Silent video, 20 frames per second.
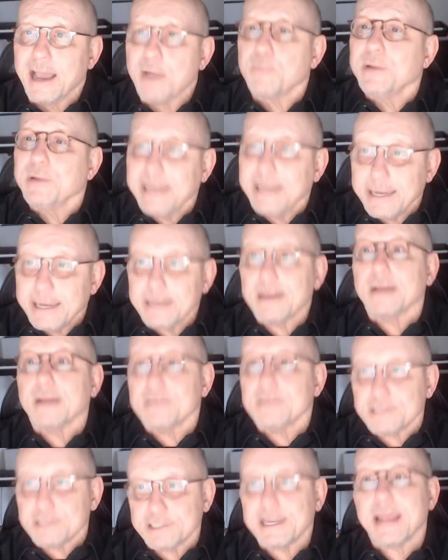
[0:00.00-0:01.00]
And we need to
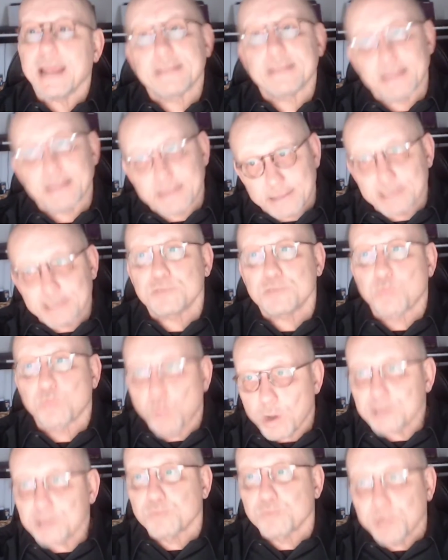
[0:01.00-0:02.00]
understand that this
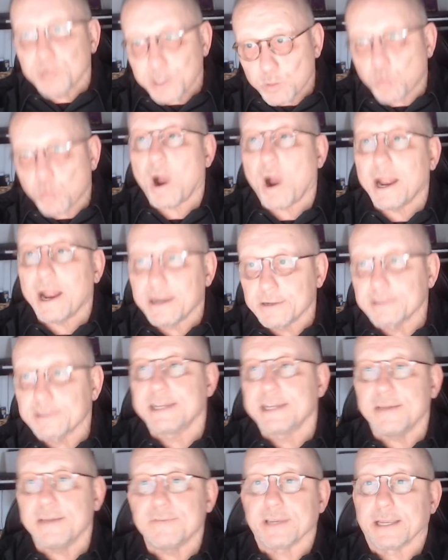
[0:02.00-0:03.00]
was
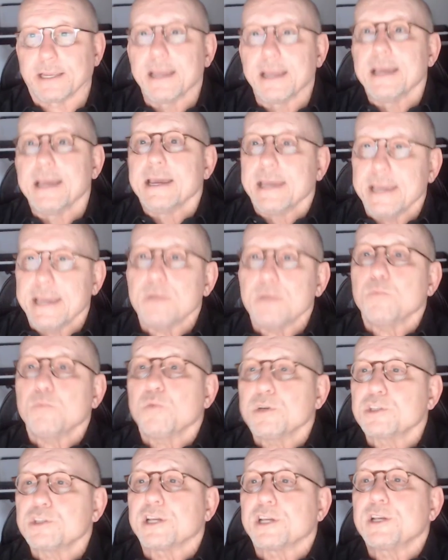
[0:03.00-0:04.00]
required giving.
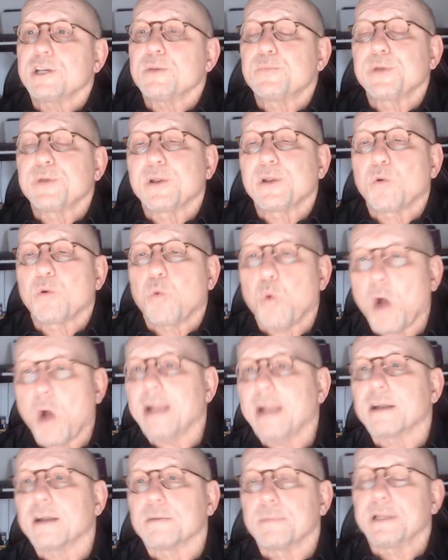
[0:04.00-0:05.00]
It was a
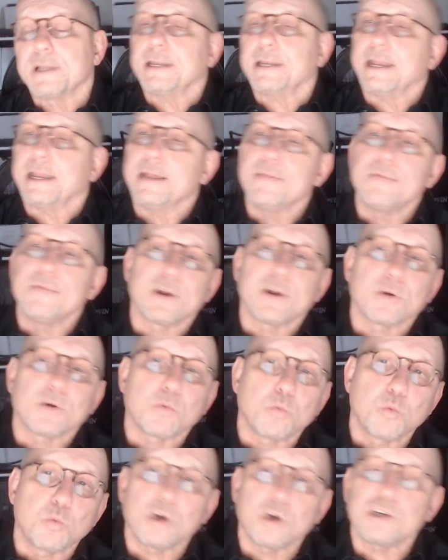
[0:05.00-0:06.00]
requirement in
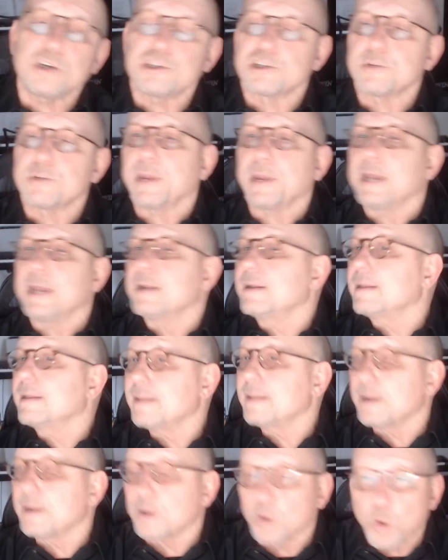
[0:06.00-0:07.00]
their worship and
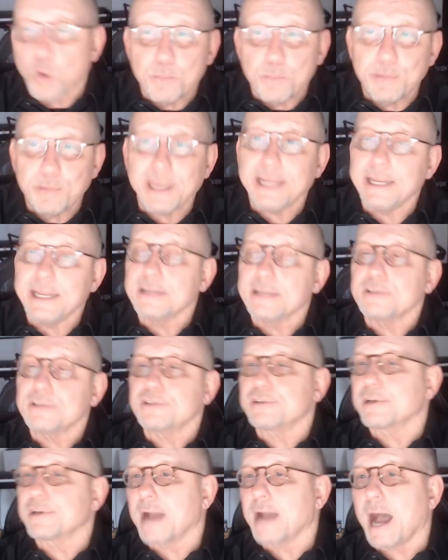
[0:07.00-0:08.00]
in their
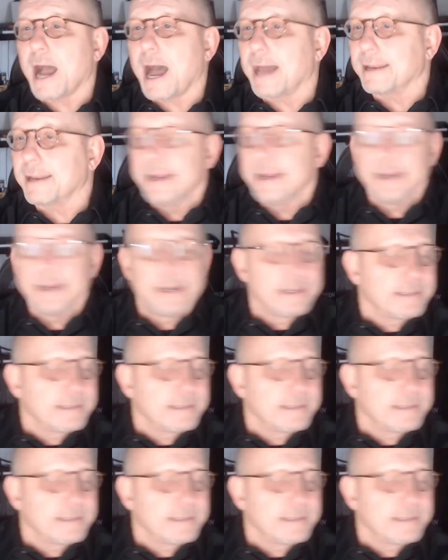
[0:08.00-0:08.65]
obedience to God.